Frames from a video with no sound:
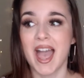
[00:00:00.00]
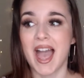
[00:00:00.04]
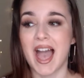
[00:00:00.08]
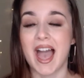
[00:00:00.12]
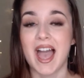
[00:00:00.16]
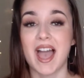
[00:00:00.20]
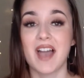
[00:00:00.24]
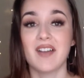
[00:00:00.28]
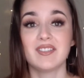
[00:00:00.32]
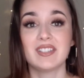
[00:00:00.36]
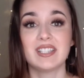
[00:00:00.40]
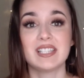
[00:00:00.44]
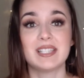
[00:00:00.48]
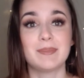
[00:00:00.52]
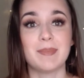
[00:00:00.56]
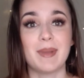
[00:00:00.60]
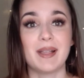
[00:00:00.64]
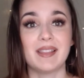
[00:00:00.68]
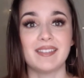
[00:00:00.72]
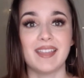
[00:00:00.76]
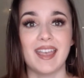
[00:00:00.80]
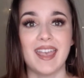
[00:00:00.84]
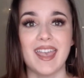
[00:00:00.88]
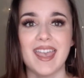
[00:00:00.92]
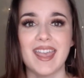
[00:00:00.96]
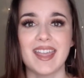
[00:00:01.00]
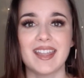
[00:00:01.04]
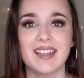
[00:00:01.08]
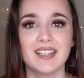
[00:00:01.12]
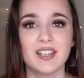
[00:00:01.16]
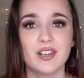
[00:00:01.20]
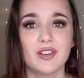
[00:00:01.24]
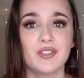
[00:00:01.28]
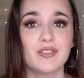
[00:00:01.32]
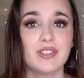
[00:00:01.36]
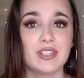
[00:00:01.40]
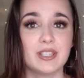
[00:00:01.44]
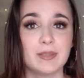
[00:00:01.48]
I haven't smelled
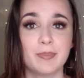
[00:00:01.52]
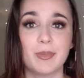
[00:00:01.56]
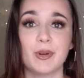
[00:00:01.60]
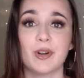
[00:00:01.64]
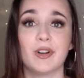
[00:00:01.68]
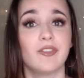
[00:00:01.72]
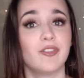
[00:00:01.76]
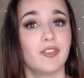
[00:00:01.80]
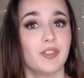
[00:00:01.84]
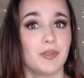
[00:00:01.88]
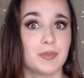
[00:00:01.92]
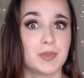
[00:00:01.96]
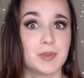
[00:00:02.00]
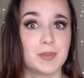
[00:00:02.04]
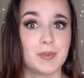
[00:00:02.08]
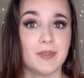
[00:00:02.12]
any of these perfumes